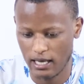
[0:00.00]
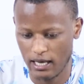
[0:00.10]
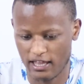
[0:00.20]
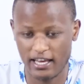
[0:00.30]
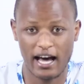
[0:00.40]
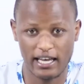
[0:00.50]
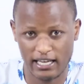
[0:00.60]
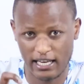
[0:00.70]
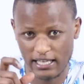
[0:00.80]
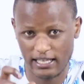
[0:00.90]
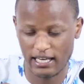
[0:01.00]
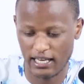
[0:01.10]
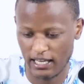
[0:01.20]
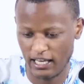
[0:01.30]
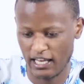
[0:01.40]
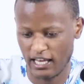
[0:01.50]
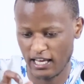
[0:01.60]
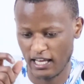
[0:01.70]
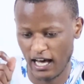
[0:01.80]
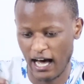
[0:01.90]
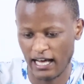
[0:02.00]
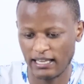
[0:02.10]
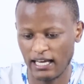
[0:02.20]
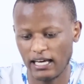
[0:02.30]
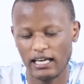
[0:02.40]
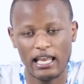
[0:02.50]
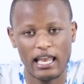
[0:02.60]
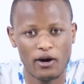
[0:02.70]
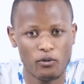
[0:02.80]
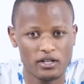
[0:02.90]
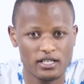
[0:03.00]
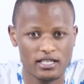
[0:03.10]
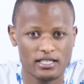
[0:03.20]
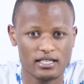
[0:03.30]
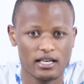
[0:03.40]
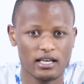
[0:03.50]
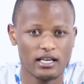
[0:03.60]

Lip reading: they are written in other languages